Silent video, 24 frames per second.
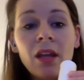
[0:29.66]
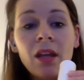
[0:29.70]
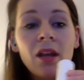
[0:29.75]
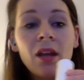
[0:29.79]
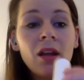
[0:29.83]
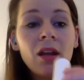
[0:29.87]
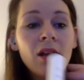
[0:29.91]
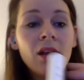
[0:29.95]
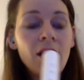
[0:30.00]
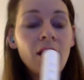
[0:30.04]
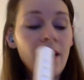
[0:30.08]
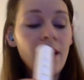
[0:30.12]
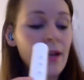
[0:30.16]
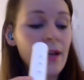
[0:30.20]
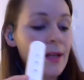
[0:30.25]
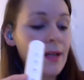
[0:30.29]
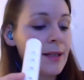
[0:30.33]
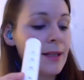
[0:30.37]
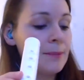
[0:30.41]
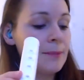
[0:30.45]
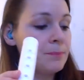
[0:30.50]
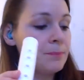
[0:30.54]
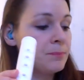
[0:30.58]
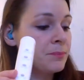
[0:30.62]

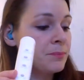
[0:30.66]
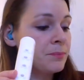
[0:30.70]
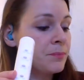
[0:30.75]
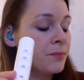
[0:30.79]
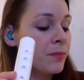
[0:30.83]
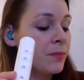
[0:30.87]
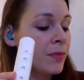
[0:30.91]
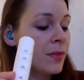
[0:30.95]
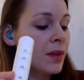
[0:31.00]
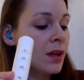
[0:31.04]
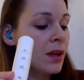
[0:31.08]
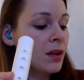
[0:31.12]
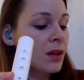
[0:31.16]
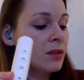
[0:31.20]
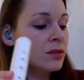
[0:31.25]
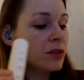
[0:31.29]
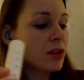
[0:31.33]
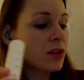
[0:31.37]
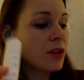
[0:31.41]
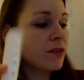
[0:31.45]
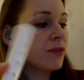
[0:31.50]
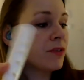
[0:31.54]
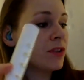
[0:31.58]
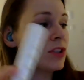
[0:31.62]
So the
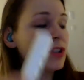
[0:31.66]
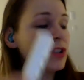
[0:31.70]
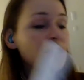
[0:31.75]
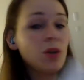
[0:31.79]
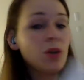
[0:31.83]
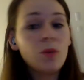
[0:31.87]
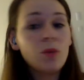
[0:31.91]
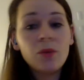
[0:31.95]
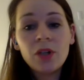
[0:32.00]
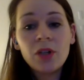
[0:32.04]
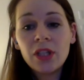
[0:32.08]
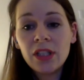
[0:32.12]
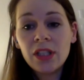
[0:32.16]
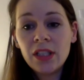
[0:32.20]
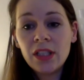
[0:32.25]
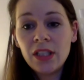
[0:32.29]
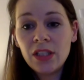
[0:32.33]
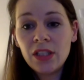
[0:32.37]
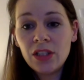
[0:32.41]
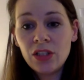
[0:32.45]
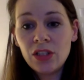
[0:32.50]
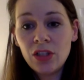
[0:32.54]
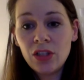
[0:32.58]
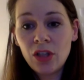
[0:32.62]
first note we're going to need to
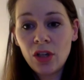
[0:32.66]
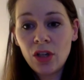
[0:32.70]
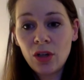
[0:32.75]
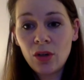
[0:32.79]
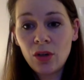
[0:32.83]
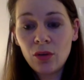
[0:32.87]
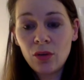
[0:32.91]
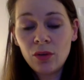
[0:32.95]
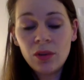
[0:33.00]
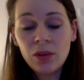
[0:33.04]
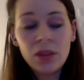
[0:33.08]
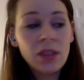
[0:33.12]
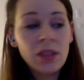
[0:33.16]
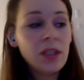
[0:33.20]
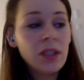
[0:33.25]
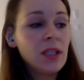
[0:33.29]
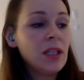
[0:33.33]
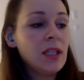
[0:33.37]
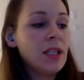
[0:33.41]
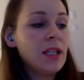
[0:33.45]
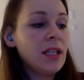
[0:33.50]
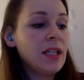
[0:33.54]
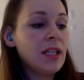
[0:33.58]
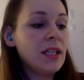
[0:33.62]
know
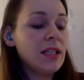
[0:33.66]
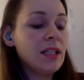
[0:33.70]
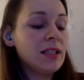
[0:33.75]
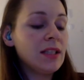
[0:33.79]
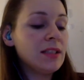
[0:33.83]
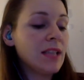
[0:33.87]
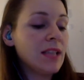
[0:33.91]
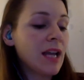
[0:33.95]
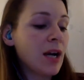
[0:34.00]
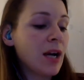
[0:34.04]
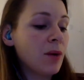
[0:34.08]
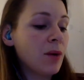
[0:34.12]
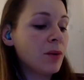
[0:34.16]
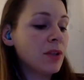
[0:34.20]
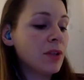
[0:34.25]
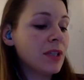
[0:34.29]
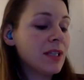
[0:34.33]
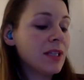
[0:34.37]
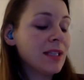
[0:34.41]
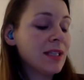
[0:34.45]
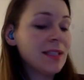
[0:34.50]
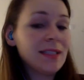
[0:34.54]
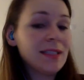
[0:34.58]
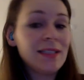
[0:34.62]
is our
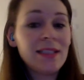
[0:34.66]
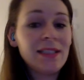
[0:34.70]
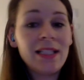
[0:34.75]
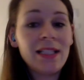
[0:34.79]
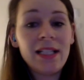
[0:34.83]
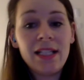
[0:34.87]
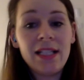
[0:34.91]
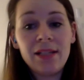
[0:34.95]
C.